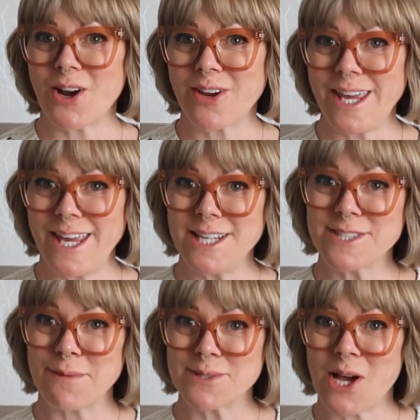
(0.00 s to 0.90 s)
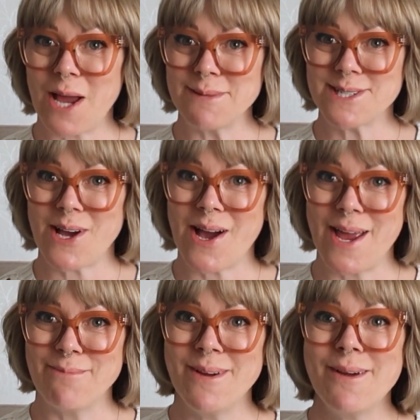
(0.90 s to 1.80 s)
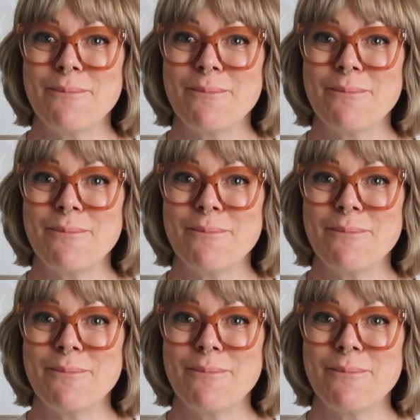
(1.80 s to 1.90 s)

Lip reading: our keys from time to time,